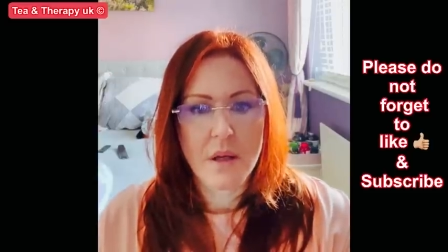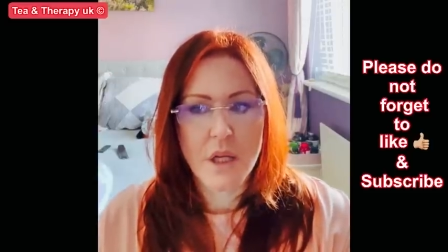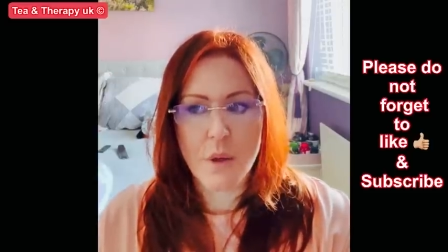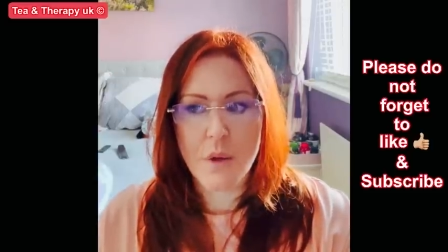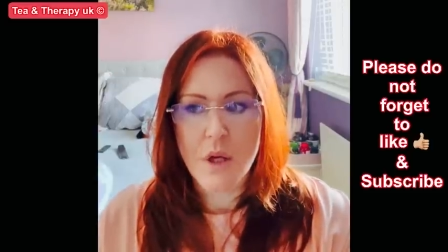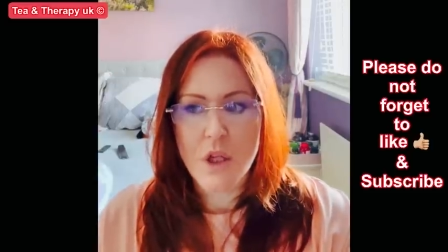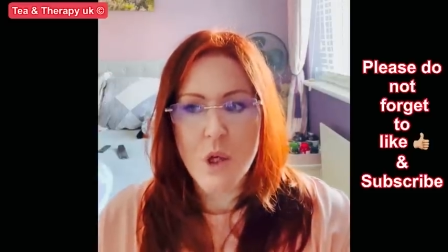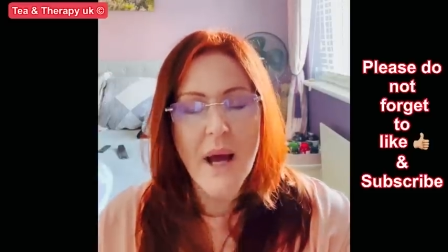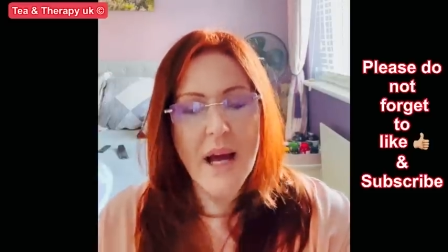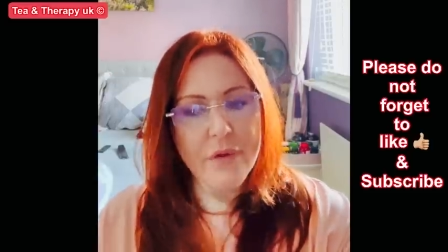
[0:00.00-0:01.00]
you know,
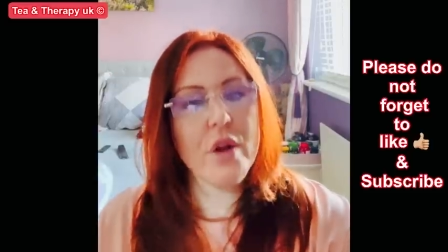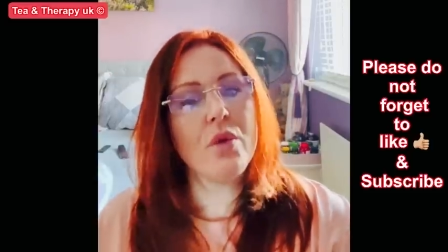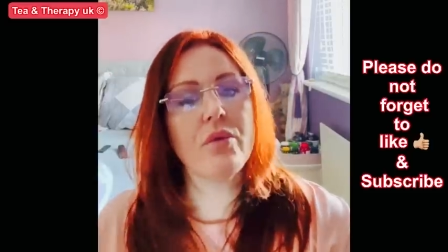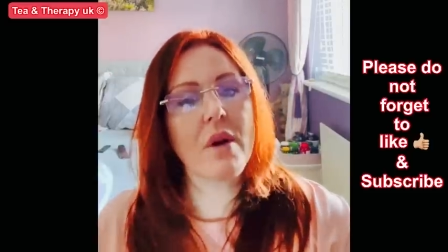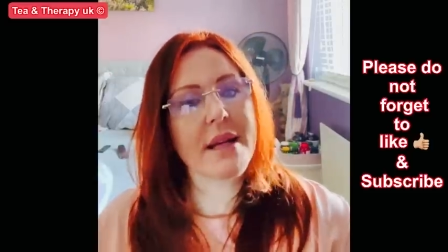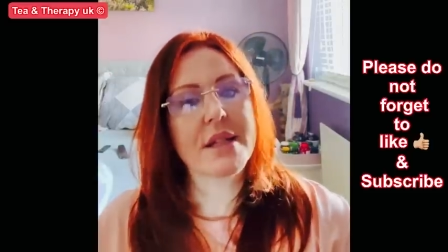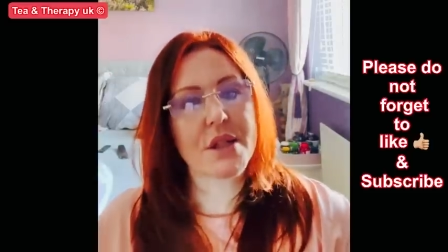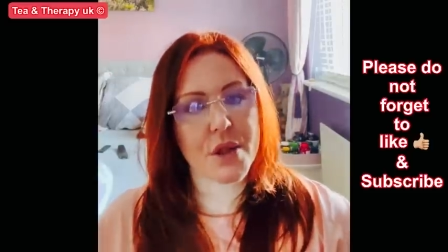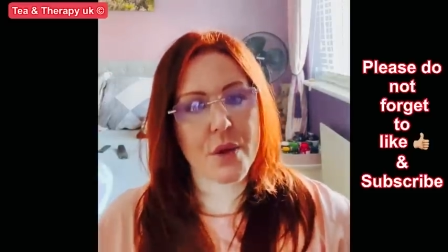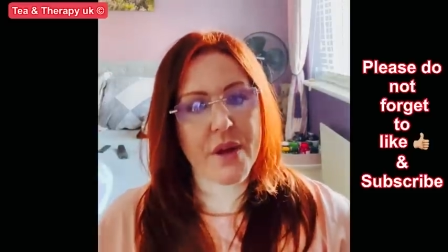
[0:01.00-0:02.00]
you have no right to
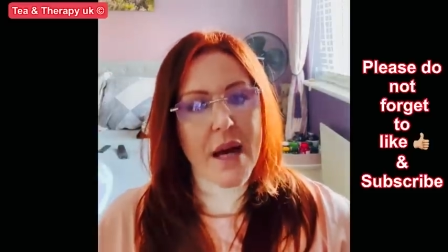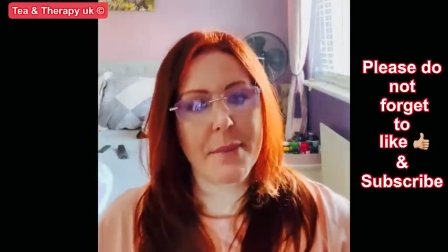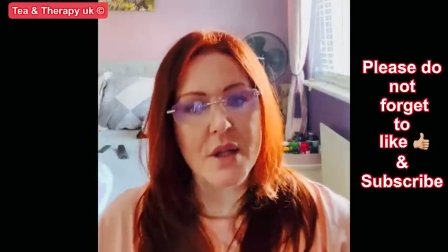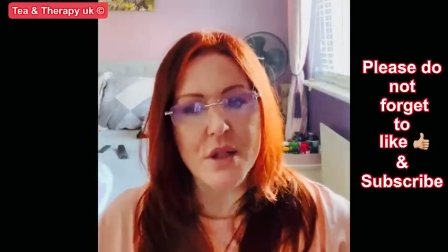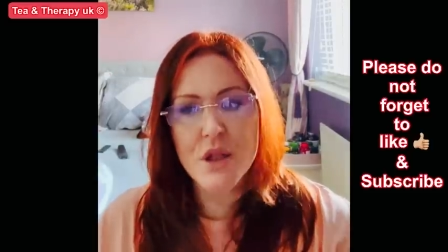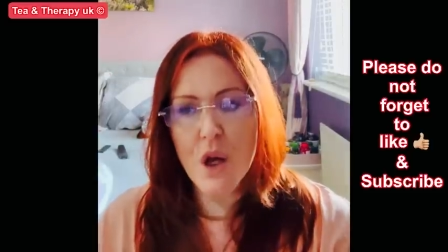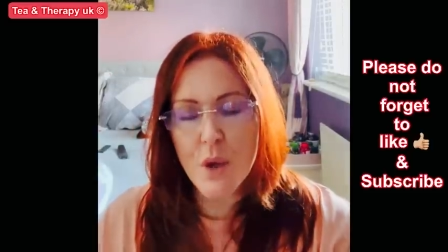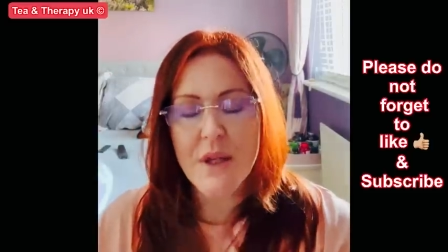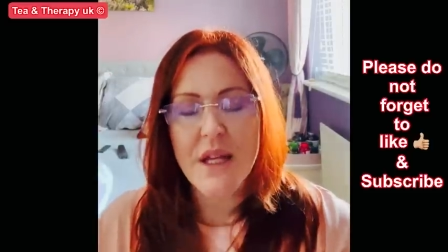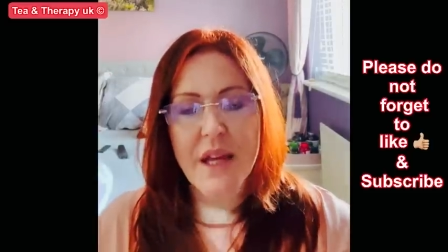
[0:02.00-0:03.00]
do that, because not
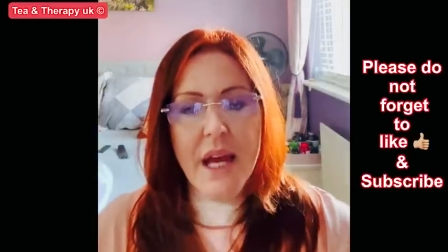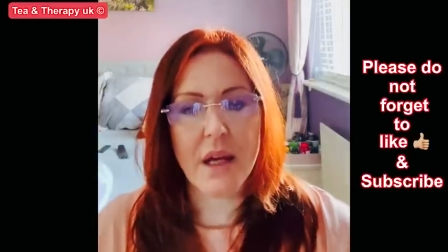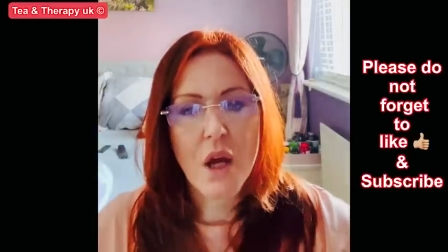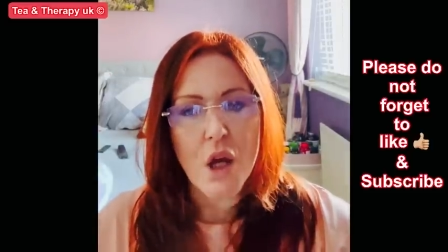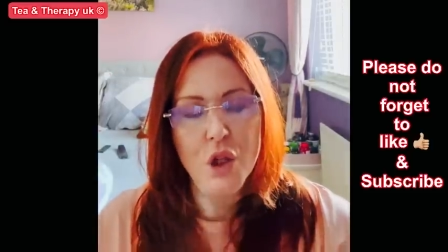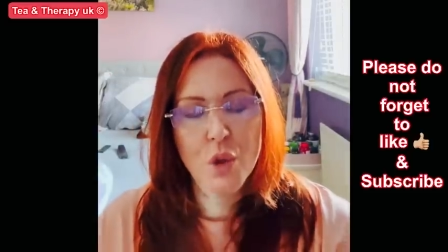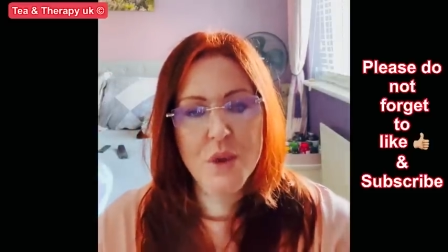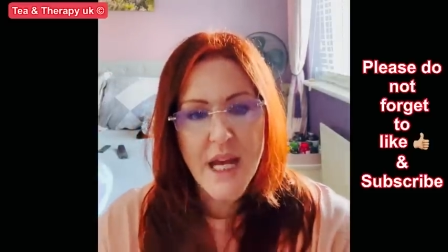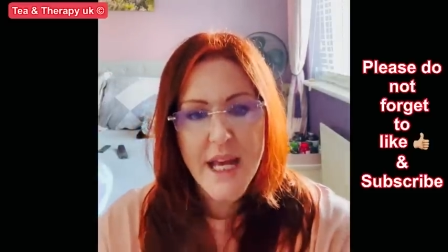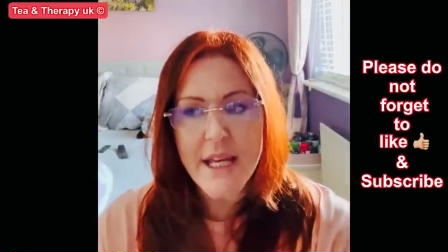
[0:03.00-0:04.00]
only then you're
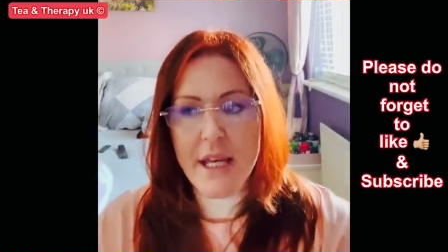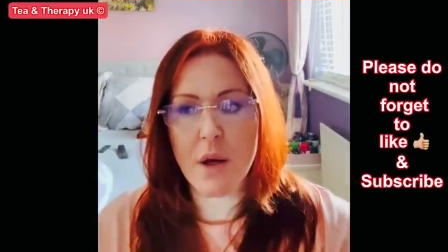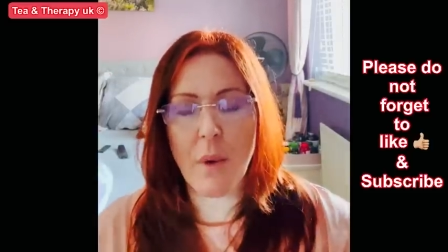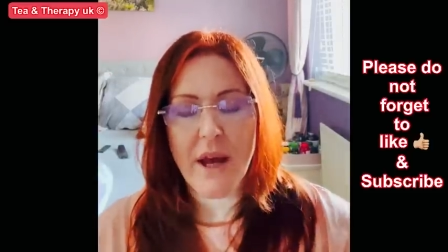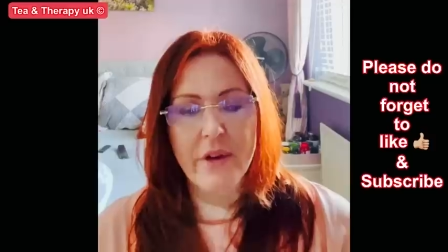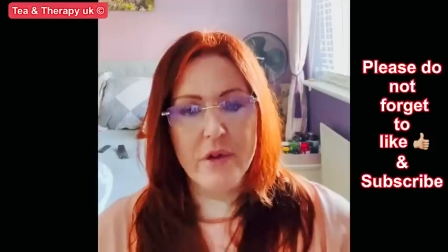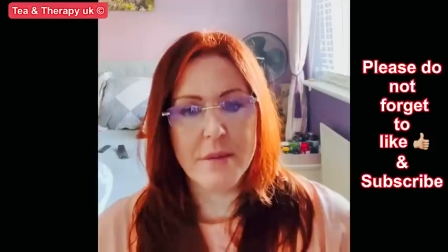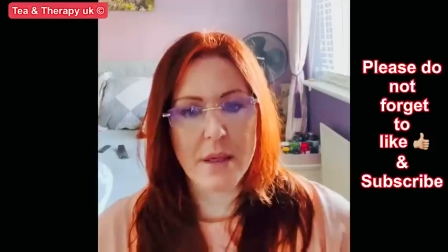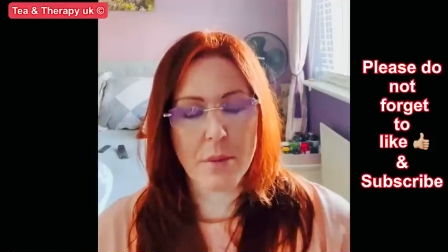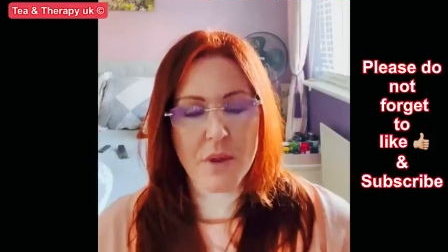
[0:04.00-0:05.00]
taking away from
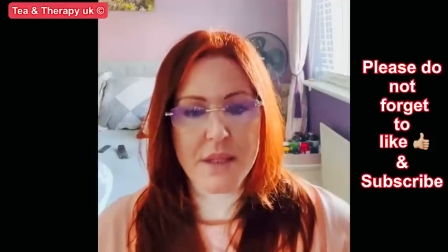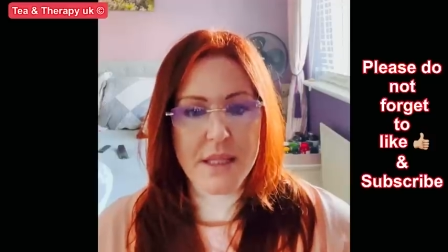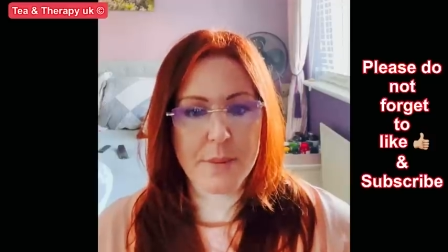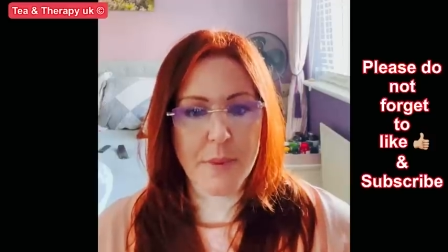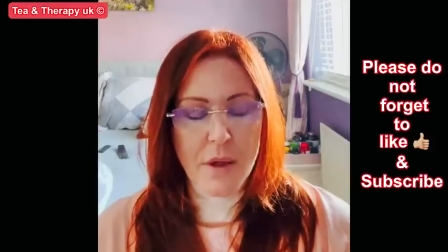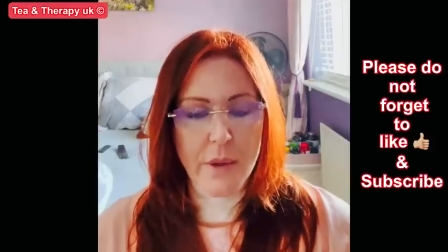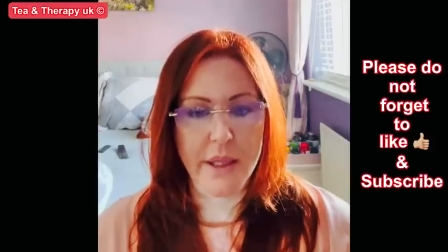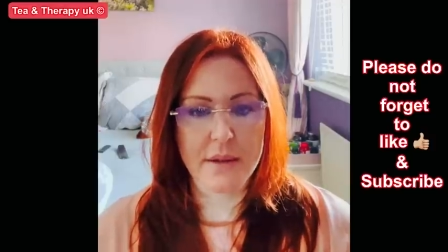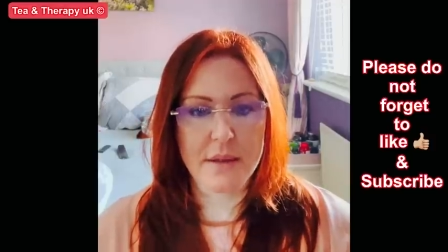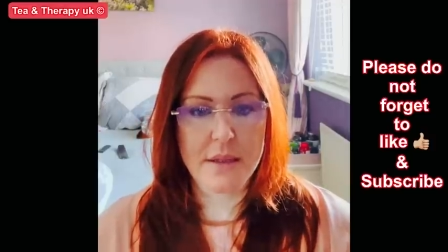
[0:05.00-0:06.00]
someone's
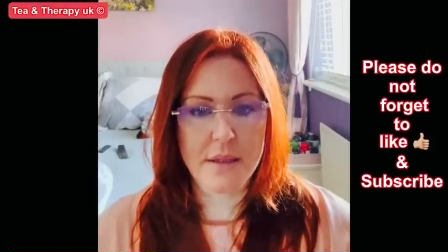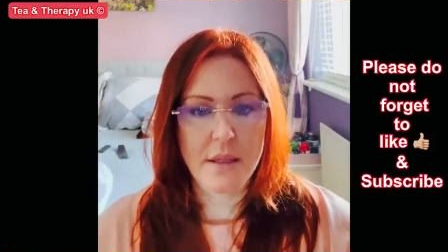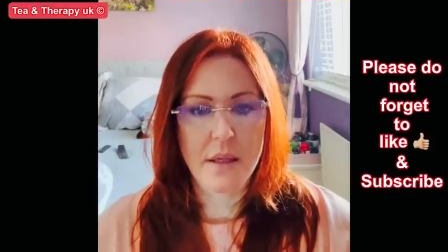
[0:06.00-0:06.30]
experience.